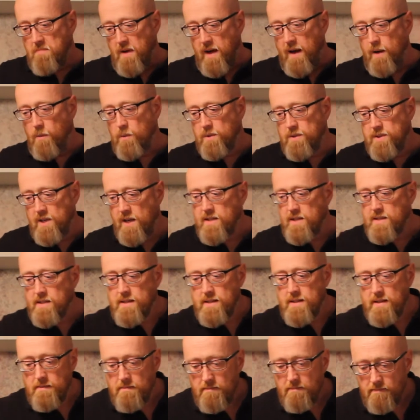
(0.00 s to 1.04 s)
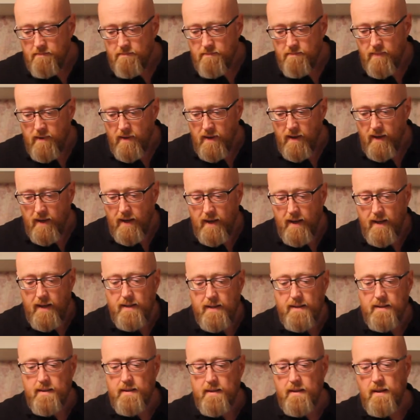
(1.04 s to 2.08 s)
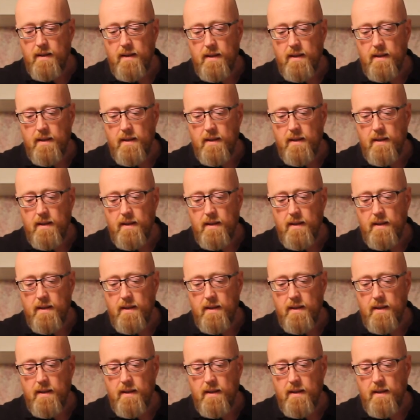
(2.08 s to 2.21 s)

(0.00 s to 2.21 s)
I will taste them and